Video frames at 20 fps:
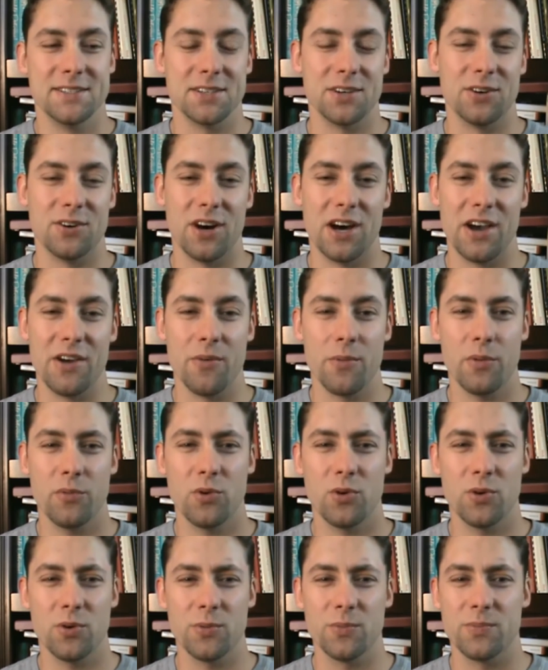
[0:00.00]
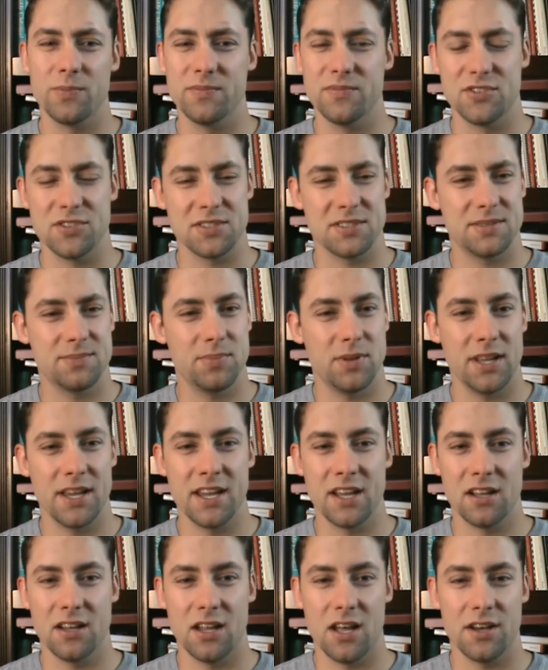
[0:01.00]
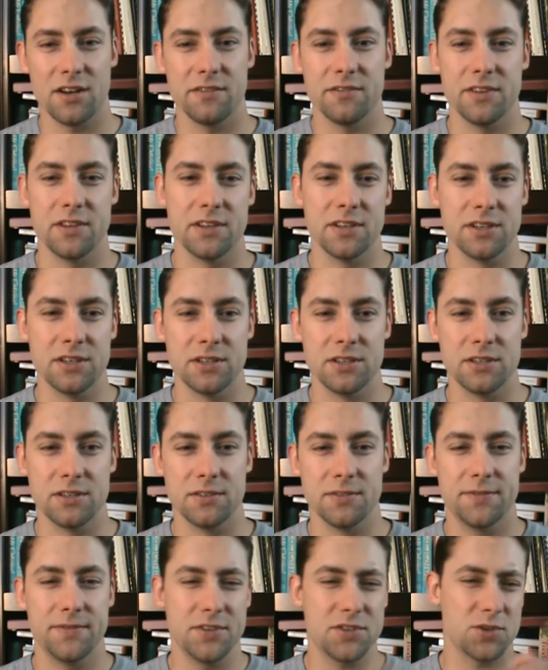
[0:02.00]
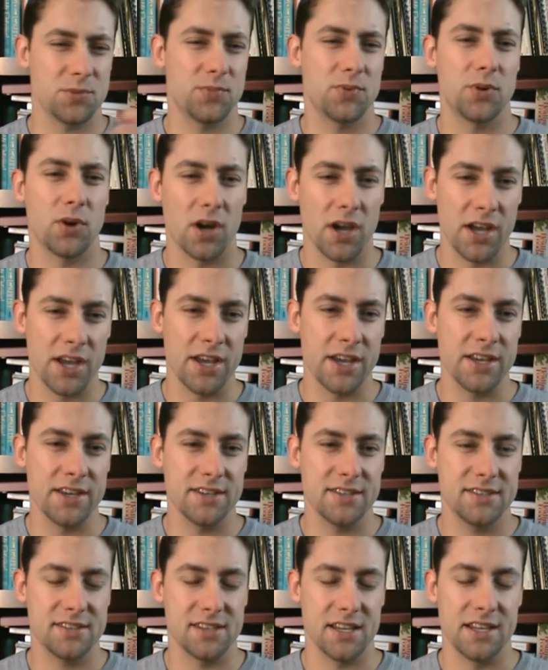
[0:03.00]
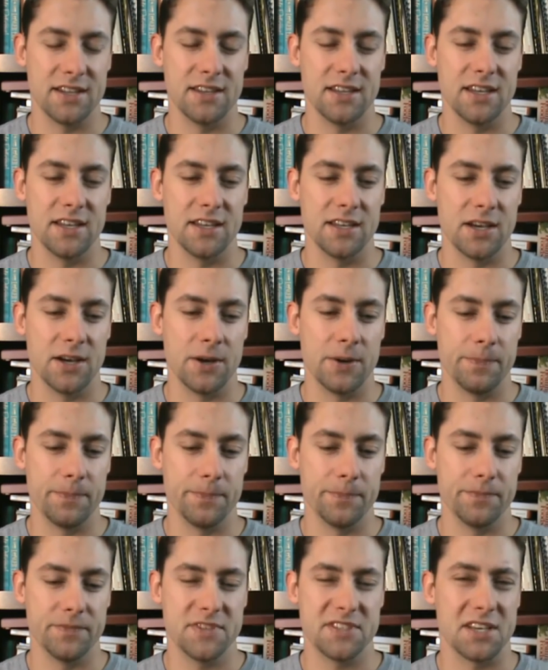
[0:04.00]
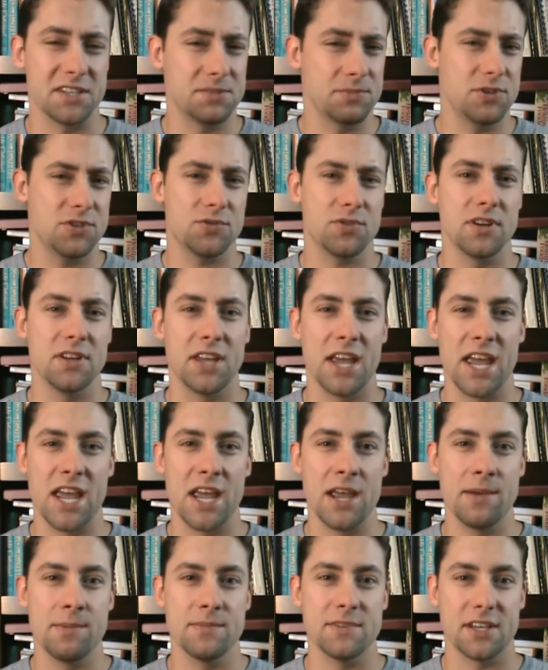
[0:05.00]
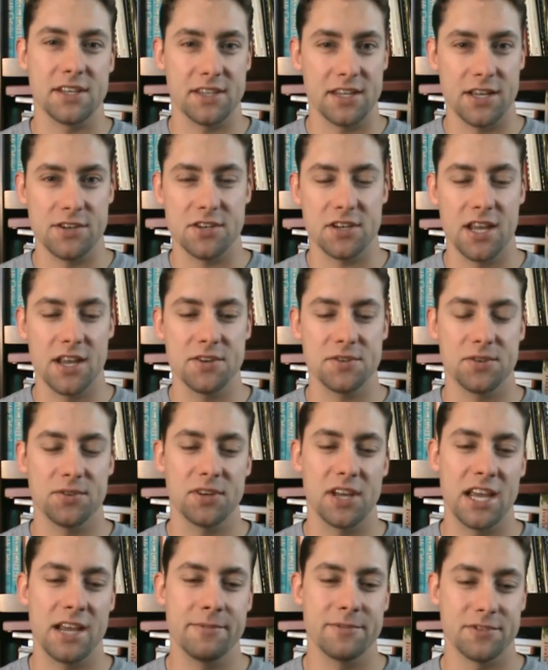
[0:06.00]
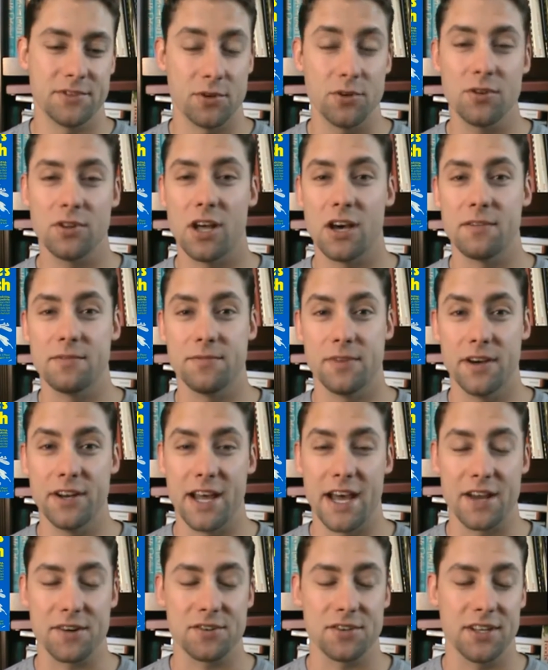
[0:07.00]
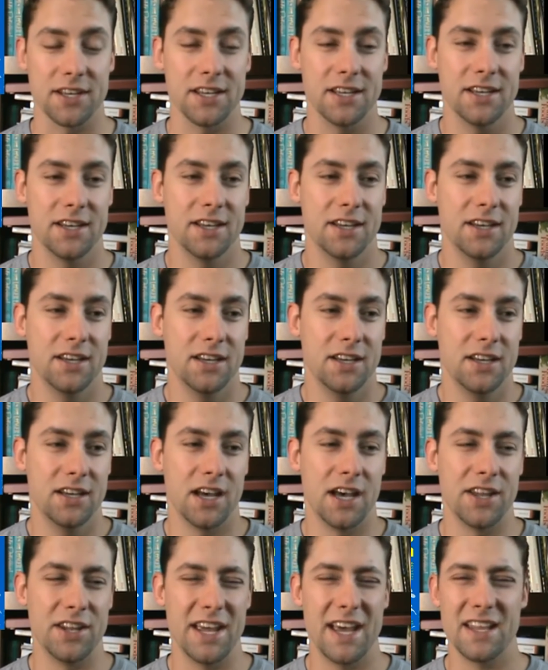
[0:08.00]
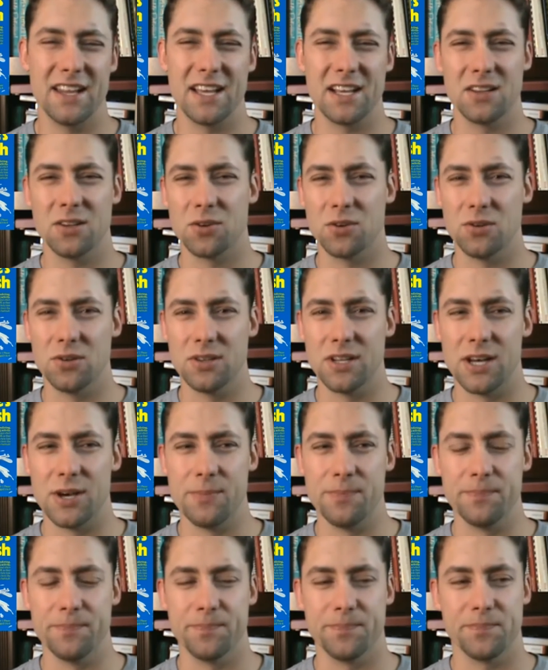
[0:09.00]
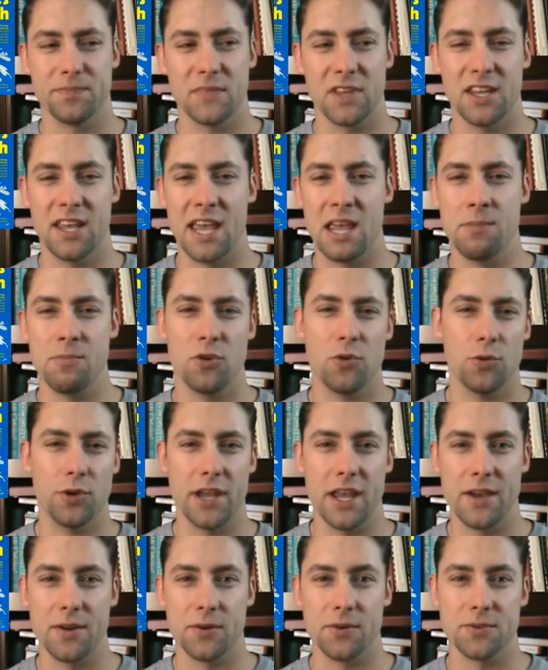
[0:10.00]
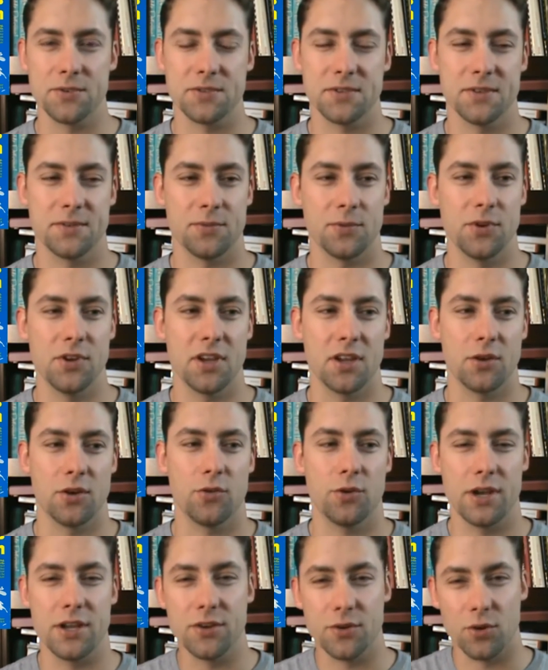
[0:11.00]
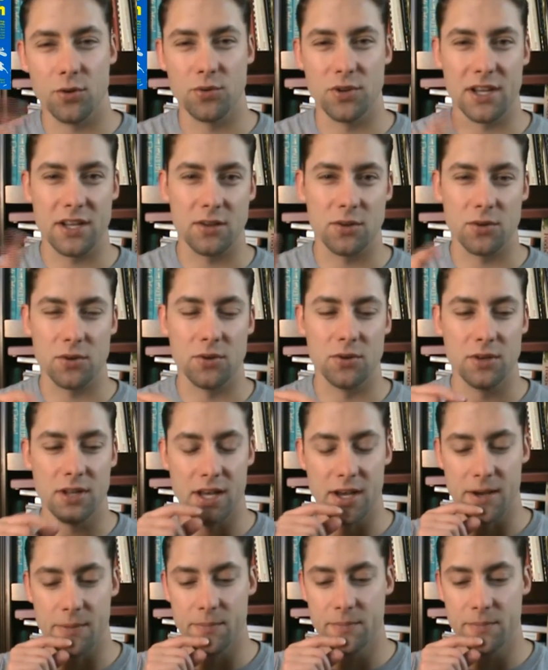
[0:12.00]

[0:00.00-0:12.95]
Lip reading: So I remember just playing a lot of the Fisher-Price and the Sesame Street games, like the educational games, and they were a lot of fun actually. And it had like little game creators where you can create your own like little